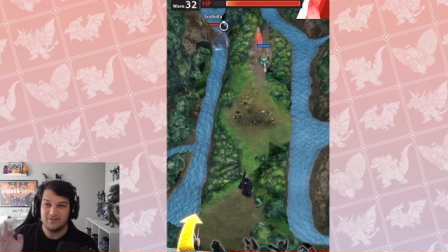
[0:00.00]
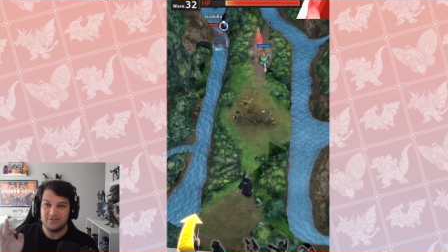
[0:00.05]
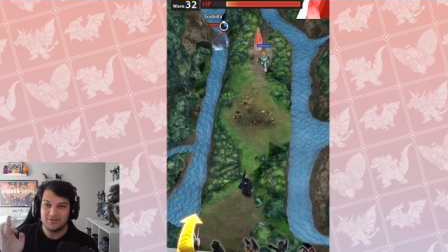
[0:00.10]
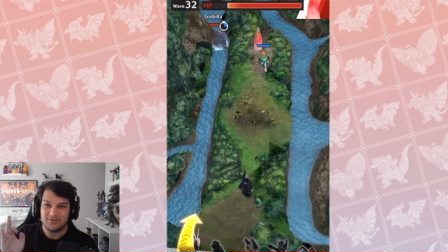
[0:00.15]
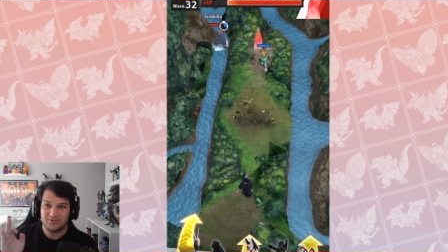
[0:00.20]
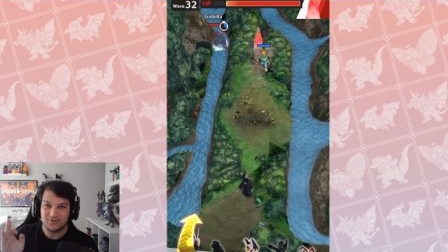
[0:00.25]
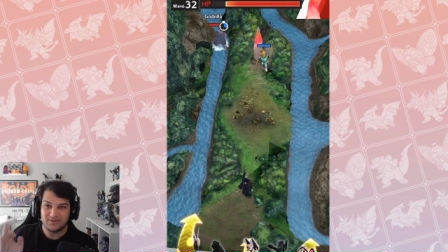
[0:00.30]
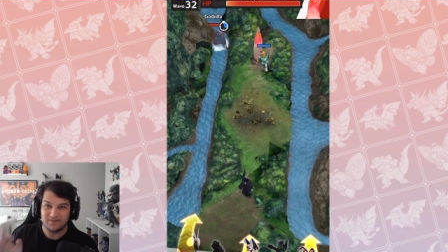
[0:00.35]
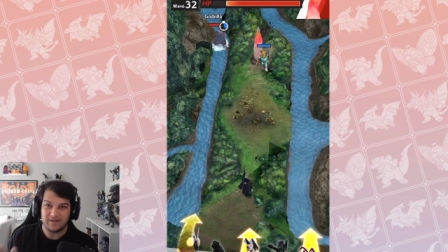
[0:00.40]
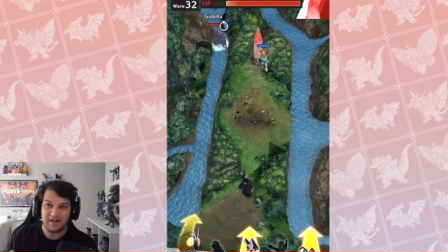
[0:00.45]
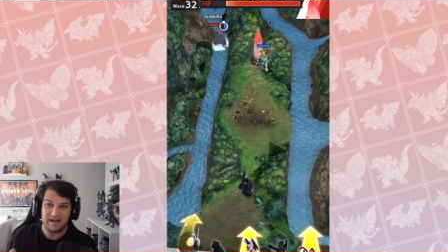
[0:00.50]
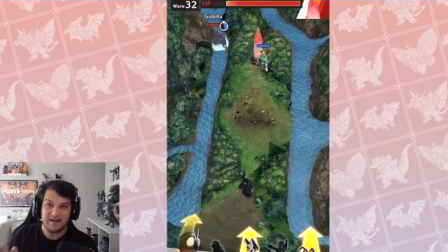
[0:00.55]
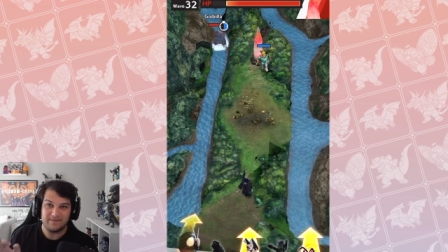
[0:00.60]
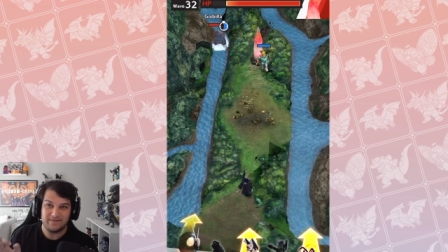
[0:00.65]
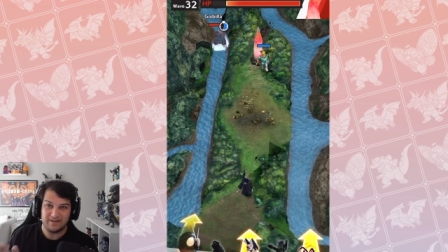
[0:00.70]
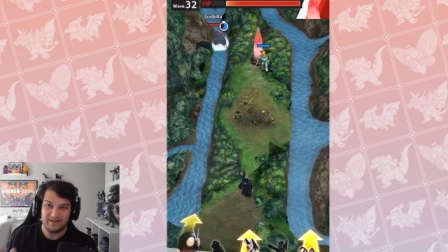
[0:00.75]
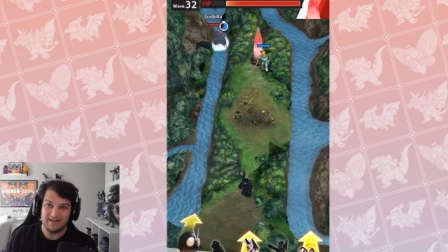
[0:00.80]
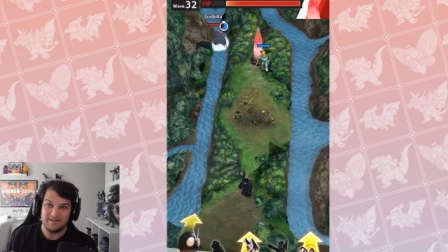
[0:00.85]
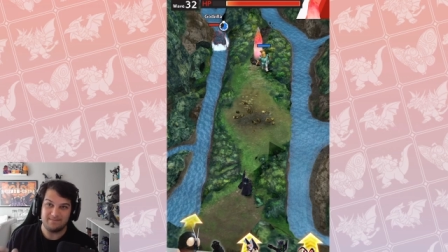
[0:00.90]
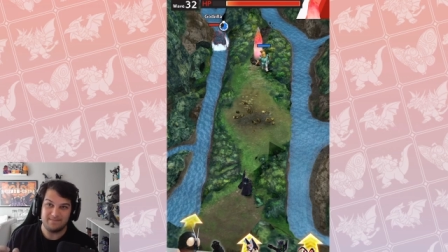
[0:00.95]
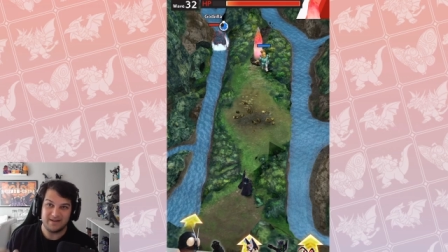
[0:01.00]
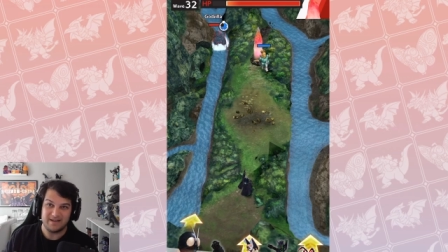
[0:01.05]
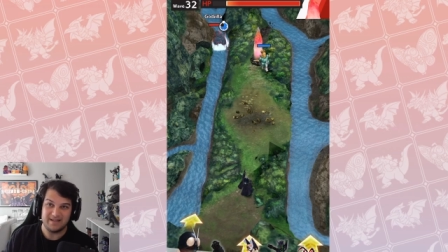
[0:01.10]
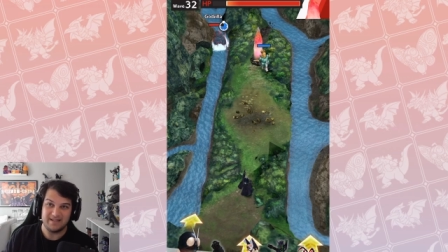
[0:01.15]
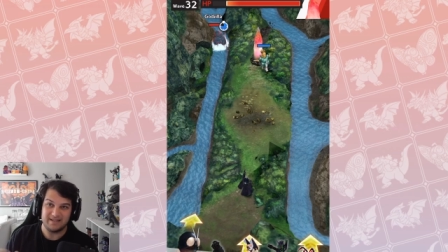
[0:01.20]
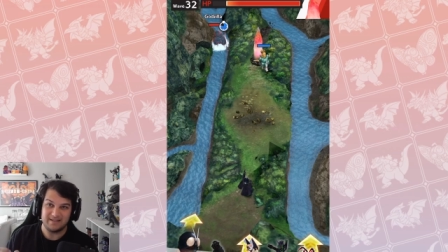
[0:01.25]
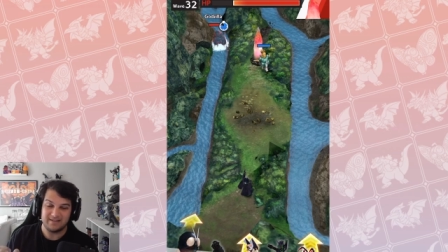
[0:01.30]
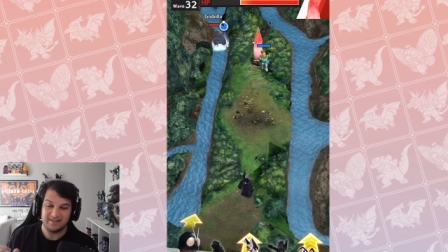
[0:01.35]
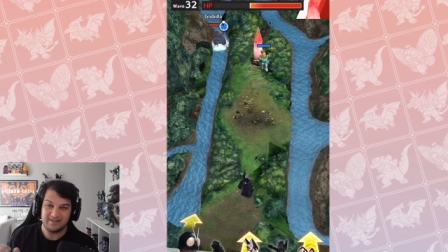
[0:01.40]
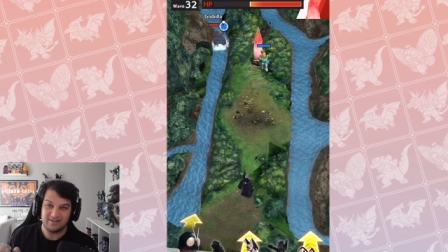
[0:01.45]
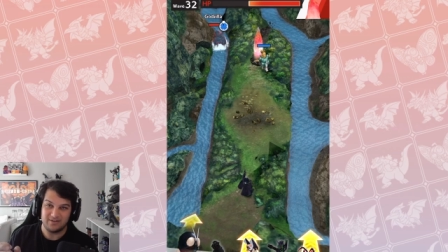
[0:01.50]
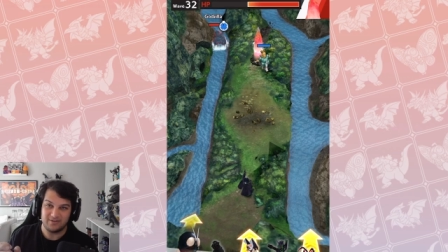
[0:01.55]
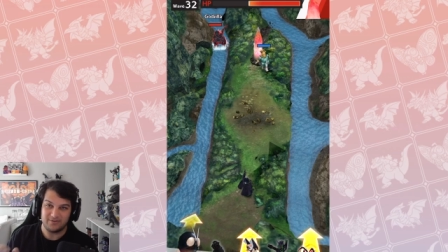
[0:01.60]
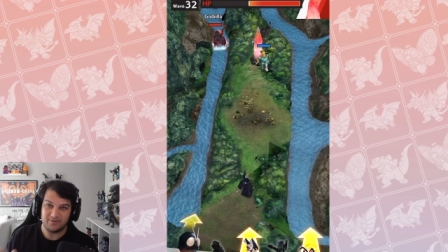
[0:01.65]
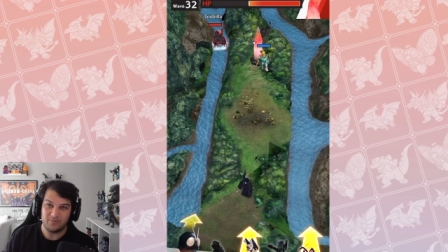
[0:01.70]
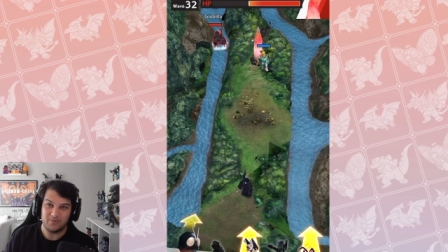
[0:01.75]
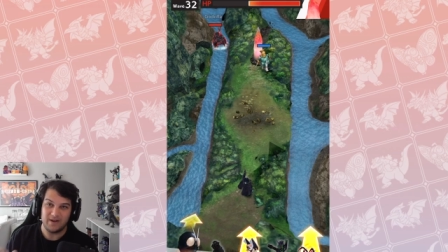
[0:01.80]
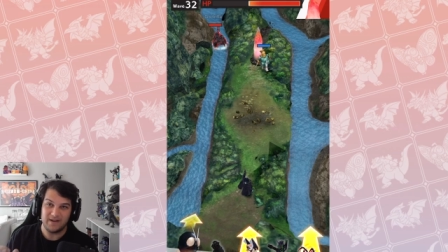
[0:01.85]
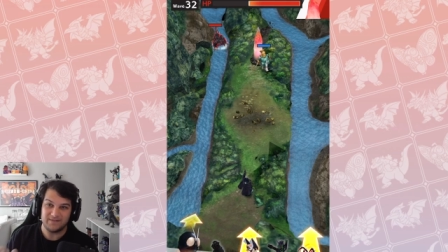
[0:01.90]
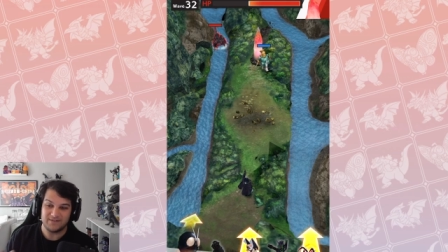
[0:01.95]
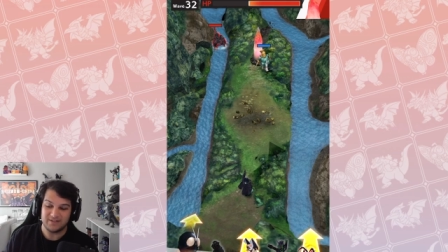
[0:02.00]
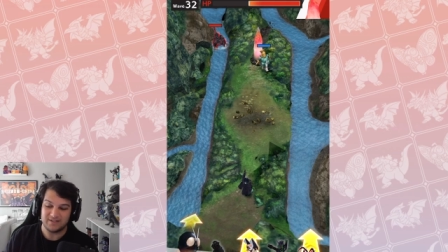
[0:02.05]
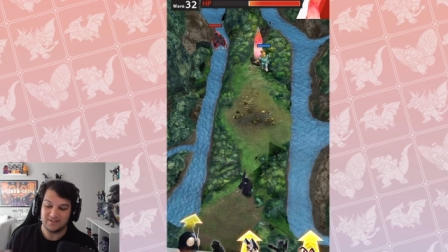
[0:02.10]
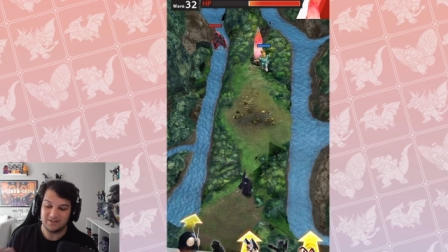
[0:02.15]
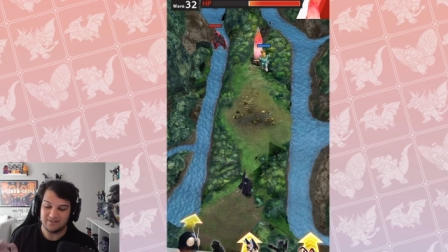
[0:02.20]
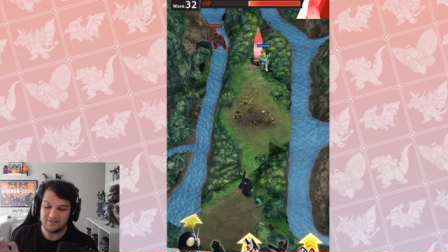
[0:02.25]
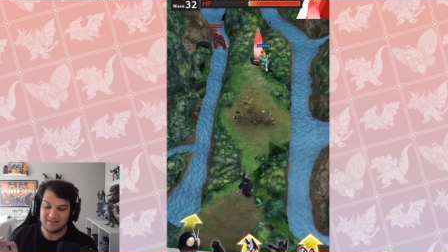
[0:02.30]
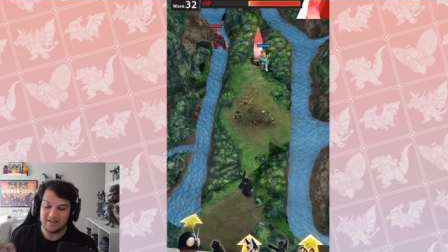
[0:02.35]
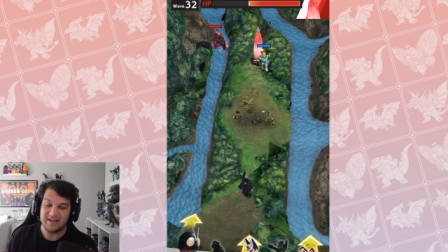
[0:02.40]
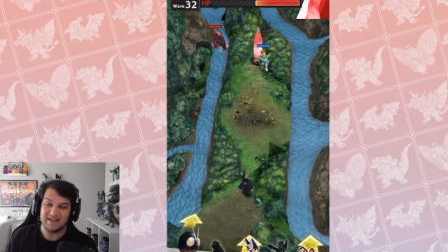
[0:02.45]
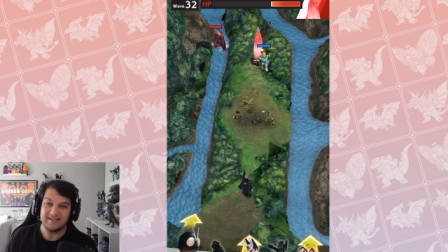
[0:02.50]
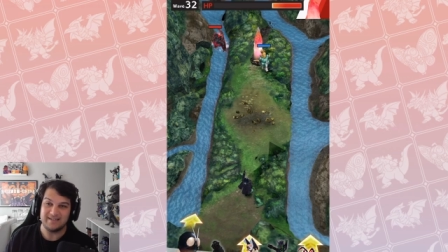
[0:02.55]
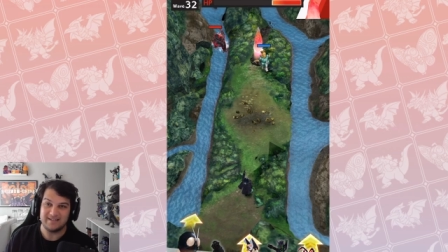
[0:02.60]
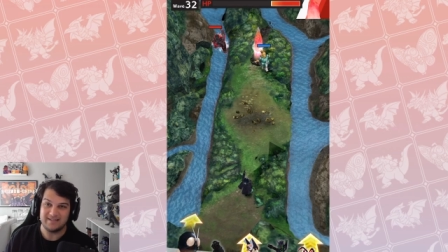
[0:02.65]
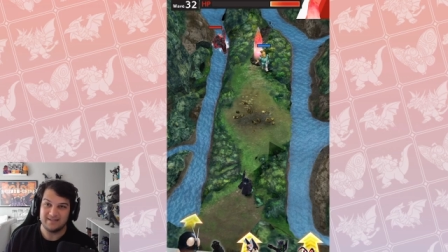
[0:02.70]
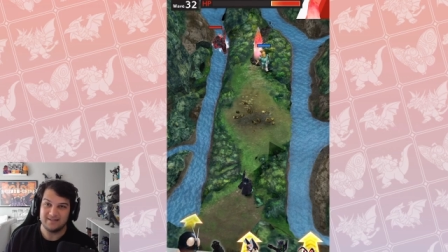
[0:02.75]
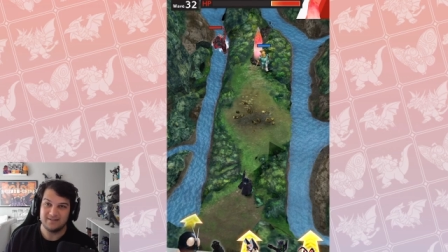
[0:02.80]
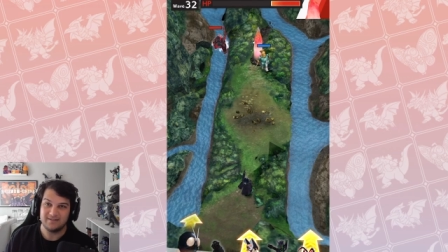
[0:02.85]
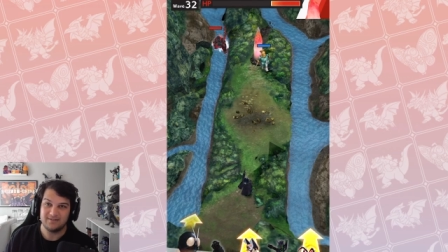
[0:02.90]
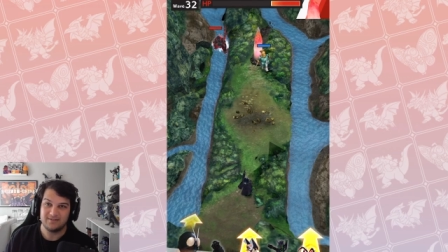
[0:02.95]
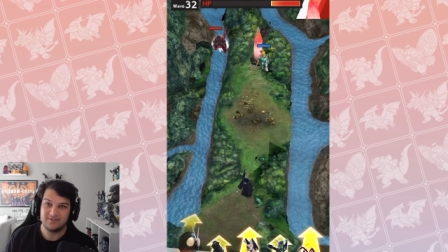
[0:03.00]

surviving and beating the waves until 90.